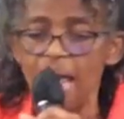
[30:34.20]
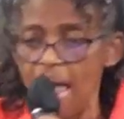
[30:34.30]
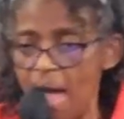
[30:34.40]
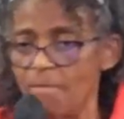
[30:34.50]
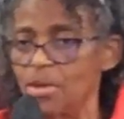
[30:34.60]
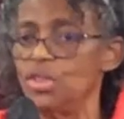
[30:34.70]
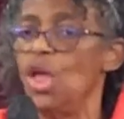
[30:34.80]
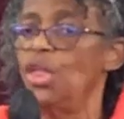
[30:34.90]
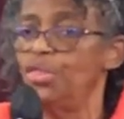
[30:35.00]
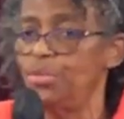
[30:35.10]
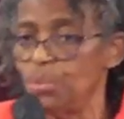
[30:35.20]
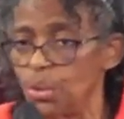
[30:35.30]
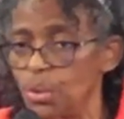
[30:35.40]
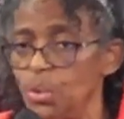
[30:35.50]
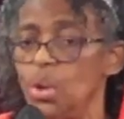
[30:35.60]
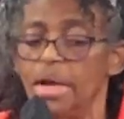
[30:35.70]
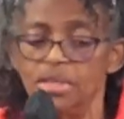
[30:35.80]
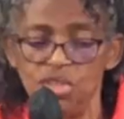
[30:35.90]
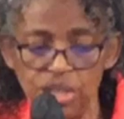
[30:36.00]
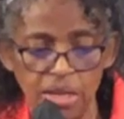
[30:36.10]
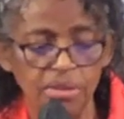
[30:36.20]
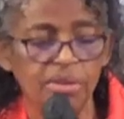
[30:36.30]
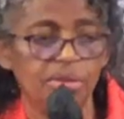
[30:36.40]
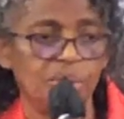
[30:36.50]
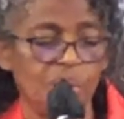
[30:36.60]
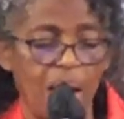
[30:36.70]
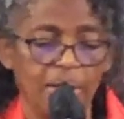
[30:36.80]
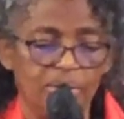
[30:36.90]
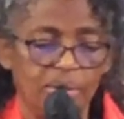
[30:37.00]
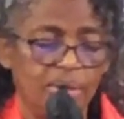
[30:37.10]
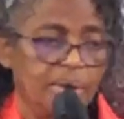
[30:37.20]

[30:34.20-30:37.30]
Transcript: heaven through Jesus Christ.